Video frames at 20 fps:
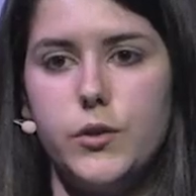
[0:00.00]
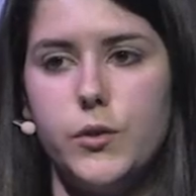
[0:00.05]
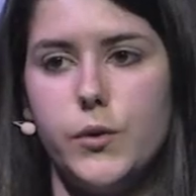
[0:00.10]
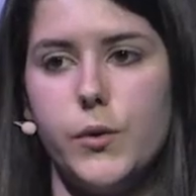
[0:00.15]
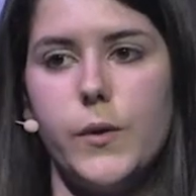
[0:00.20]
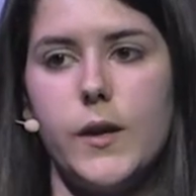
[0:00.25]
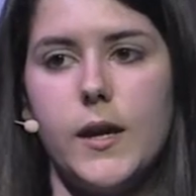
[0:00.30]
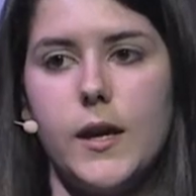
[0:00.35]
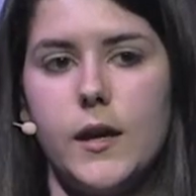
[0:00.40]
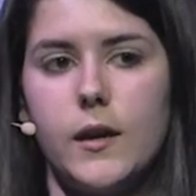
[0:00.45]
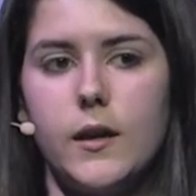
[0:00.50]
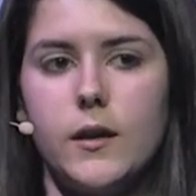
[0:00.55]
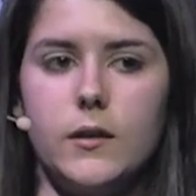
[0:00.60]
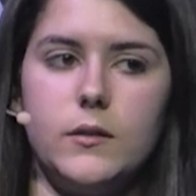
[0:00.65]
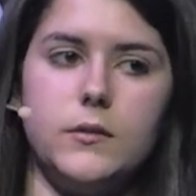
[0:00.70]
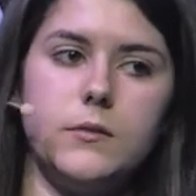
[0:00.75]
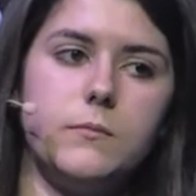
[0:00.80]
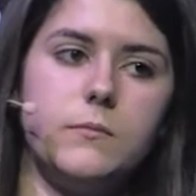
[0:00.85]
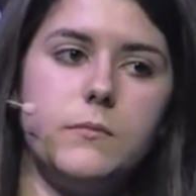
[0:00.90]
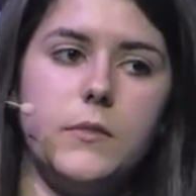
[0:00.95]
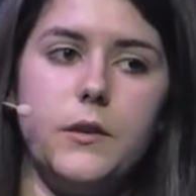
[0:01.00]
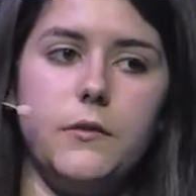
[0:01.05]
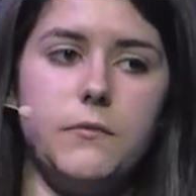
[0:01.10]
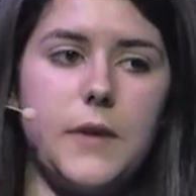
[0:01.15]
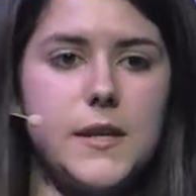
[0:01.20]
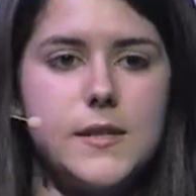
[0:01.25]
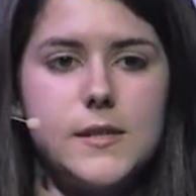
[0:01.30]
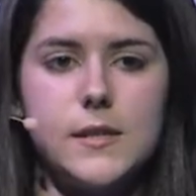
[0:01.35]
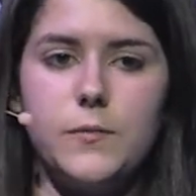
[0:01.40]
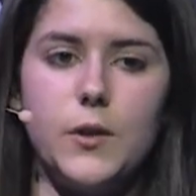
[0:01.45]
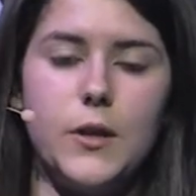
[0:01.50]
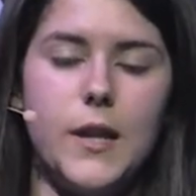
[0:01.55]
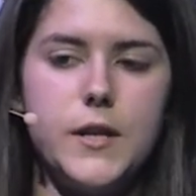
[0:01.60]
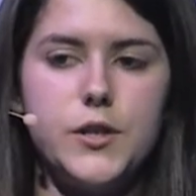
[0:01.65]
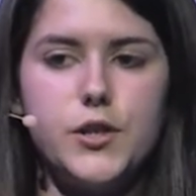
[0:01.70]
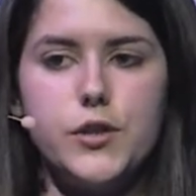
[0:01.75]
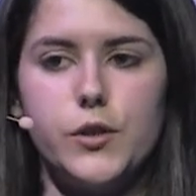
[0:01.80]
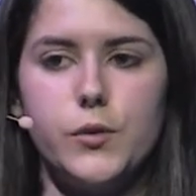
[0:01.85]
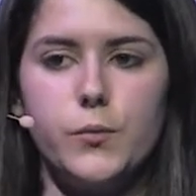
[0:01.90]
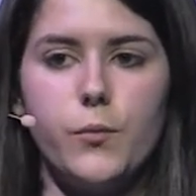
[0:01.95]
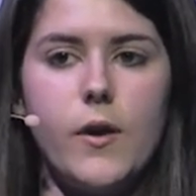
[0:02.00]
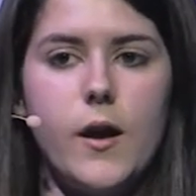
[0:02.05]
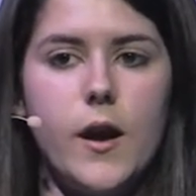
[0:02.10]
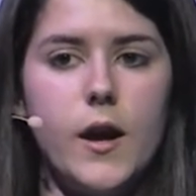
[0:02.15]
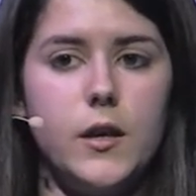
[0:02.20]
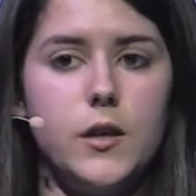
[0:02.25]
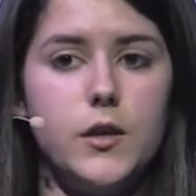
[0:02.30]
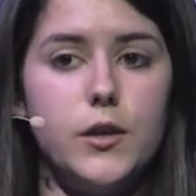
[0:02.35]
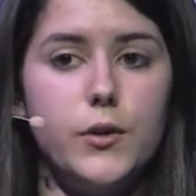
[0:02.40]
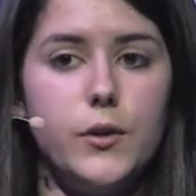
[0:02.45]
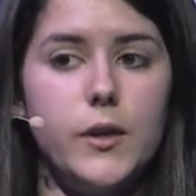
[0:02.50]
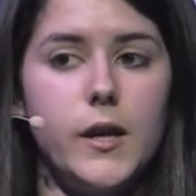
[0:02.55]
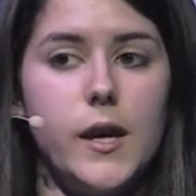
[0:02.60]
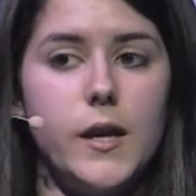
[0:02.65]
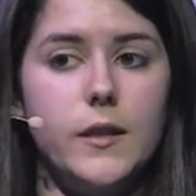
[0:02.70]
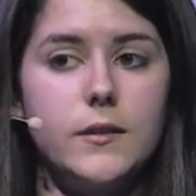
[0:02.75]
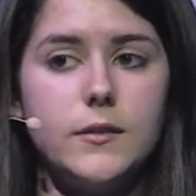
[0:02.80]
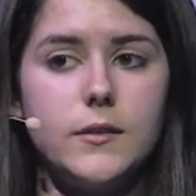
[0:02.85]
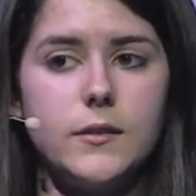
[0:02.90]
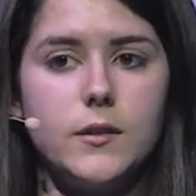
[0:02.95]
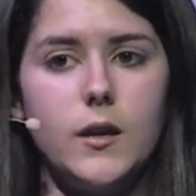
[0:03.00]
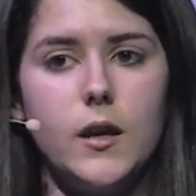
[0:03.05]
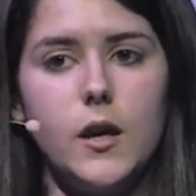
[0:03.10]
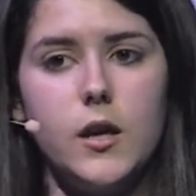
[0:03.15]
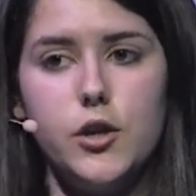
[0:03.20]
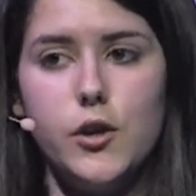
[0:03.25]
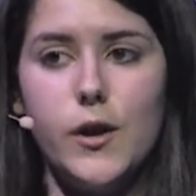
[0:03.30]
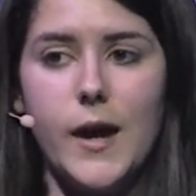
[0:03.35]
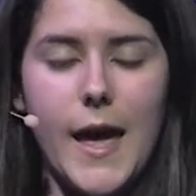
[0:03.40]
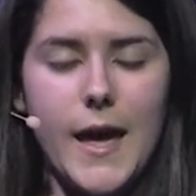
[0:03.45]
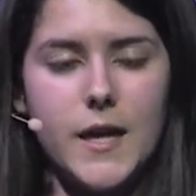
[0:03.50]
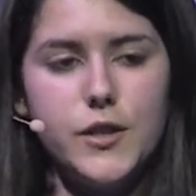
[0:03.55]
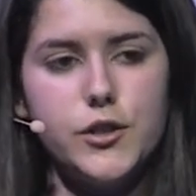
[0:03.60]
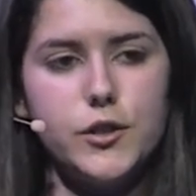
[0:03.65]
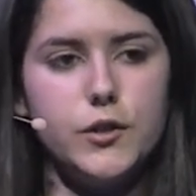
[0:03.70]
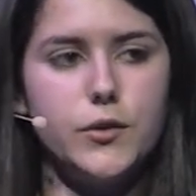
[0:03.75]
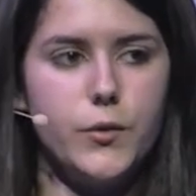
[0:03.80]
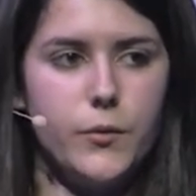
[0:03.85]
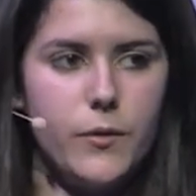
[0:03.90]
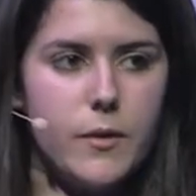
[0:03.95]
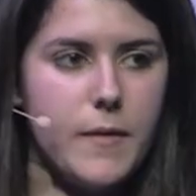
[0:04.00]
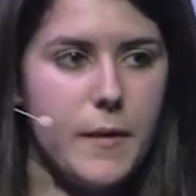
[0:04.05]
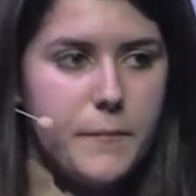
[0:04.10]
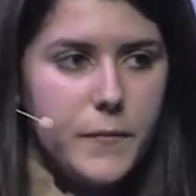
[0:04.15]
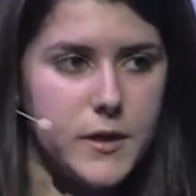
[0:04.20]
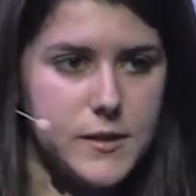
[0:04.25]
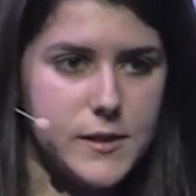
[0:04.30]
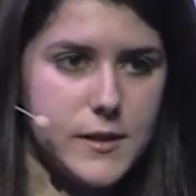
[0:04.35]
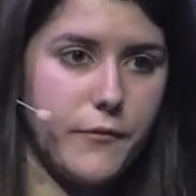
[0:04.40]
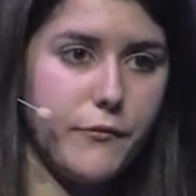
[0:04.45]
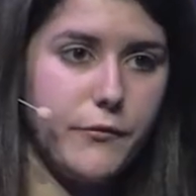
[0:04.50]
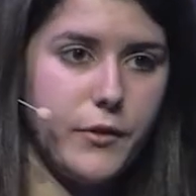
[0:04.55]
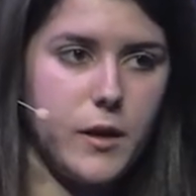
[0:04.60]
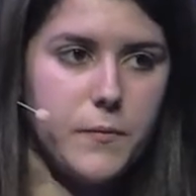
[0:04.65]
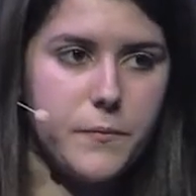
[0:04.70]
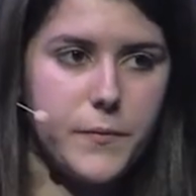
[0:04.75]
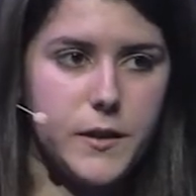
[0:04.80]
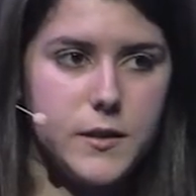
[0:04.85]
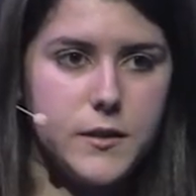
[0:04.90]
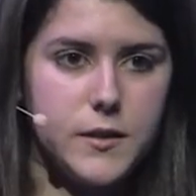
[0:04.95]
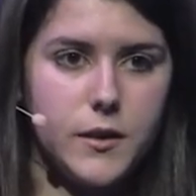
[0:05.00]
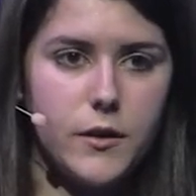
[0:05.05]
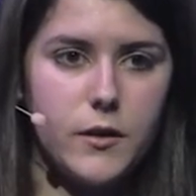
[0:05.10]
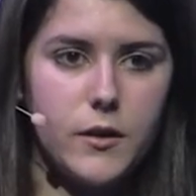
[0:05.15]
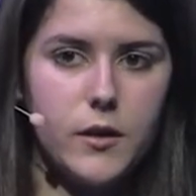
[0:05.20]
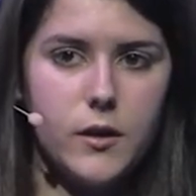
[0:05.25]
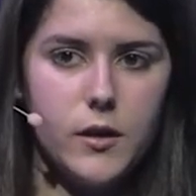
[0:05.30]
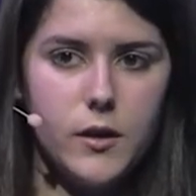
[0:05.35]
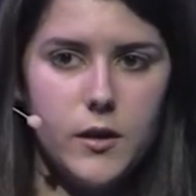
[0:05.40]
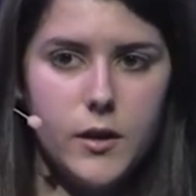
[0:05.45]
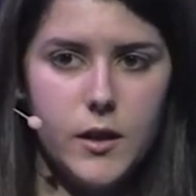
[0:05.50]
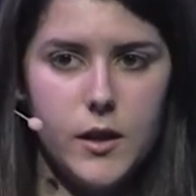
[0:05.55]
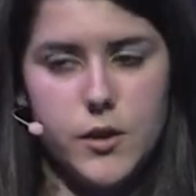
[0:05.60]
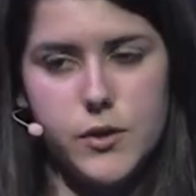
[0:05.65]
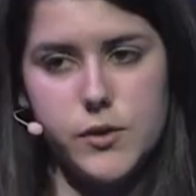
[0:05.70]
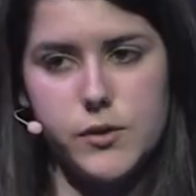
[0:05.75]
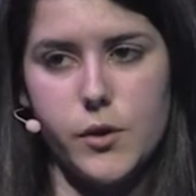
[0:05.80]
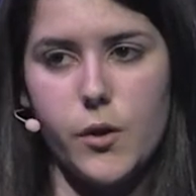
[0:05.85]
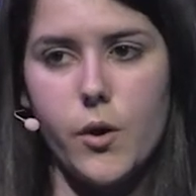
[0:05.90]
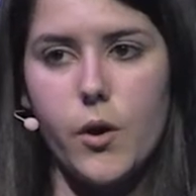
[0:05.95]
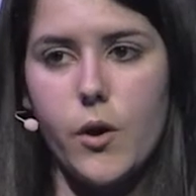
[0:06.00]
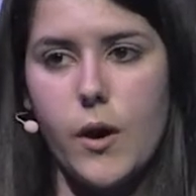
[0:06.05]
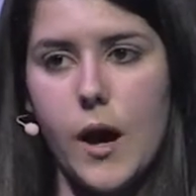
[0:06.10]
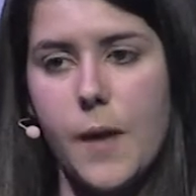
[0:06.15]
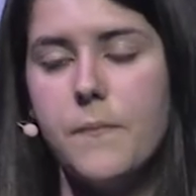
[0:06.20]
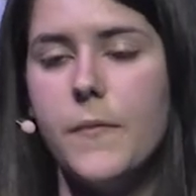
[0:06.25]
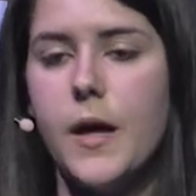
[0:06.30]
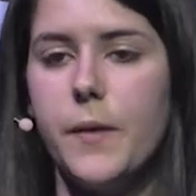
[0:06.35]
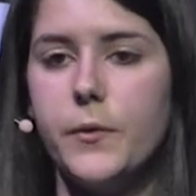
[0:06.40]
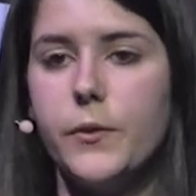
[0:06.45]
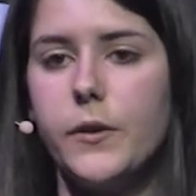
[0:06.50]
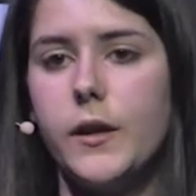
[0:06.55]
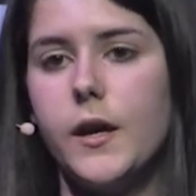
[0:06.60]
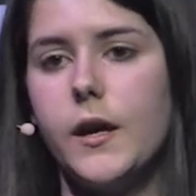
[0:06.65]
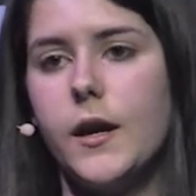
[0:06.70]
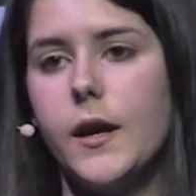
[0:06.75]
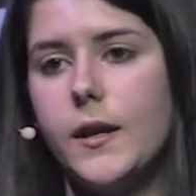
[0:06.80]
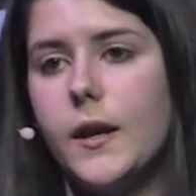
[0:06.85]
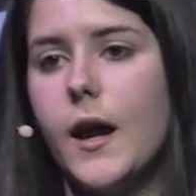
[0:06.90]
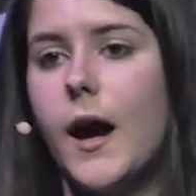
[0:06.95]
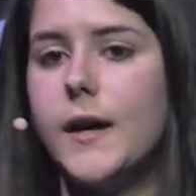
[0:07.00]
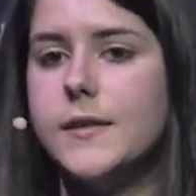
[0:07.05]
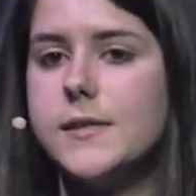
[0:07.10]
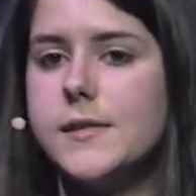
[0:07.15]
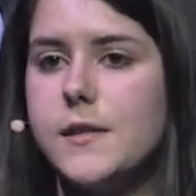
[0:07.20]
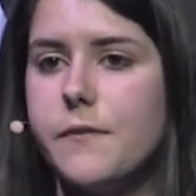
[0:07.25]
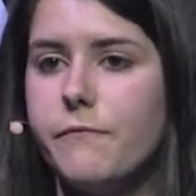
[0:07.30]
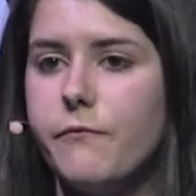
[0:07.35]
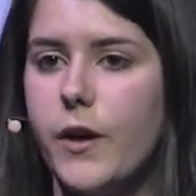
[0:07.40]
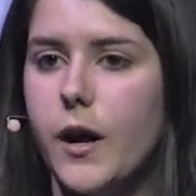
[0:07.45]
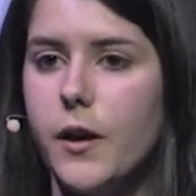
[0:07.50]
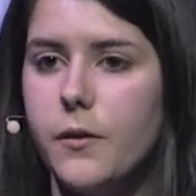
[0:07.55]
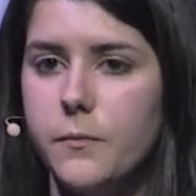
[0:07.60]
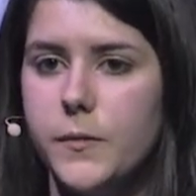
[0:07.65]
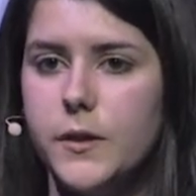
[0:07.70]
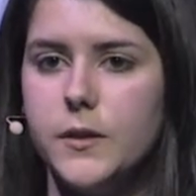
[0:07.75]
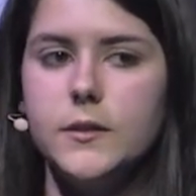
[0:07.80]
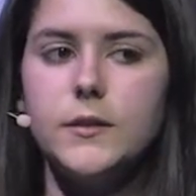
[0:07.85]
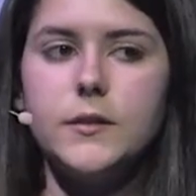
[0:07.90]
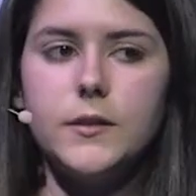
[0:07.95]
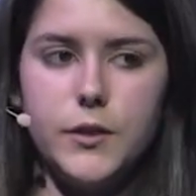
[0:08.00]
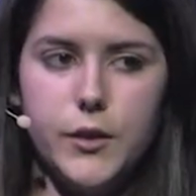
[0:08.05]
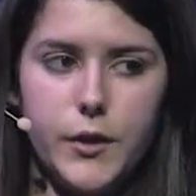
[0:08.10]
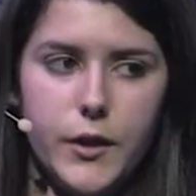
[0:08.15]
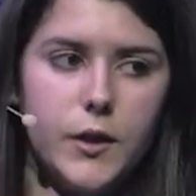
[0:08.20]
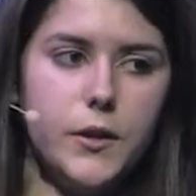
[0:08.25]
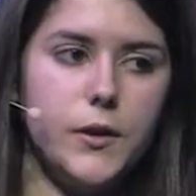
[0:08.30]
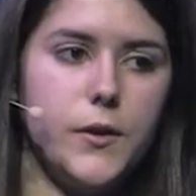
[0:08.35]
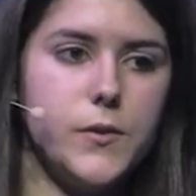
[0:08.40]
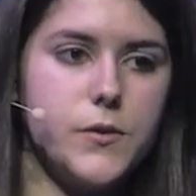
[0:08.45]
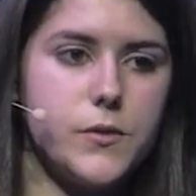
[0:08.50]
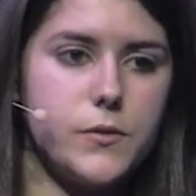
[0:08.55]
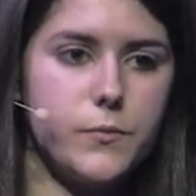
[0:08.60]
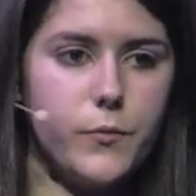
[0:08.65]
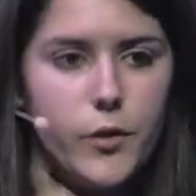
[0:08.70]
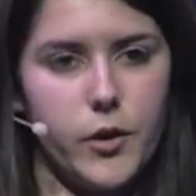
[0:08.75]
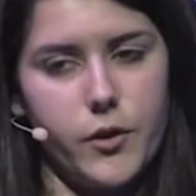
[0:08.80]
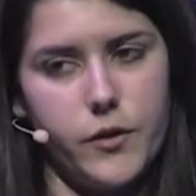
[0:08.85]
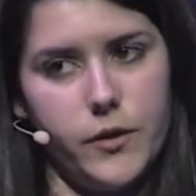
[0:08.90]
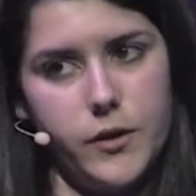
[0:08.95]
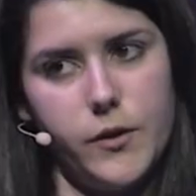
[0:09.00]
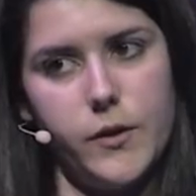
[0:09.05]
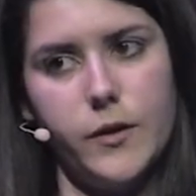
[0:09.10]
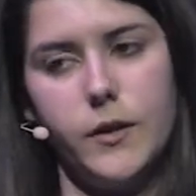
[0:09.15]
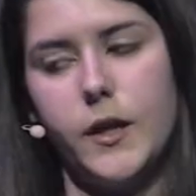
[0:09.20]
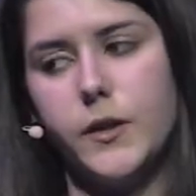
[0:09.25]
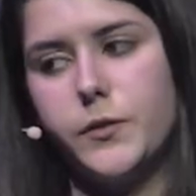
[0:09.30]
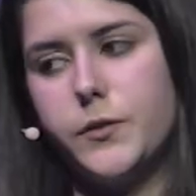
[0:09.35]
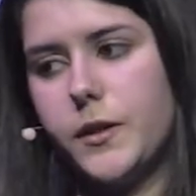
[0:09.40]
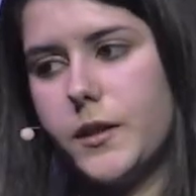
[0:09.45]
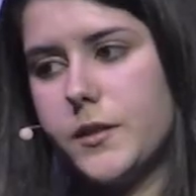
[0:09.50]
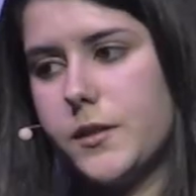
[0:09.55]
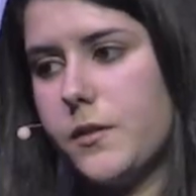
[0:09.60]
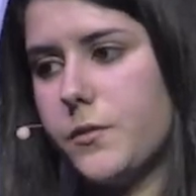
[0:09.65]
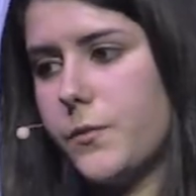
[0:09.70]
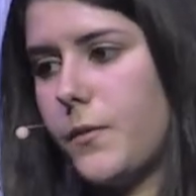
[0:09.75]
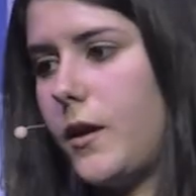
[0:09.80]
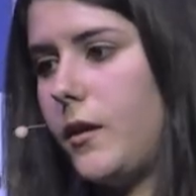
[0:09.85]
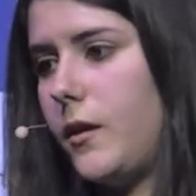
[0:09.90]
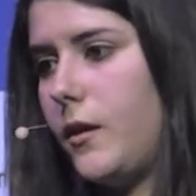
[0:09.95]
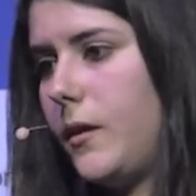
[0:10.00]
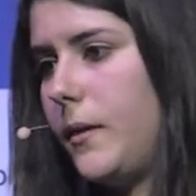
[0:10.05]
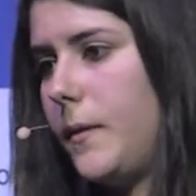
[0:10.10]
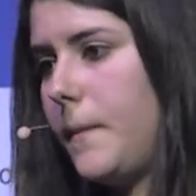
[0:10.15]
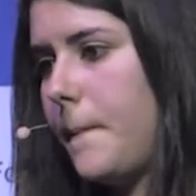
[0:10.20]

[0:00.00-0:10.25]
doing a simulation where you need your agent to remember something in particular, so a memory-enhanced environment, you can use recurrent neural networks as well.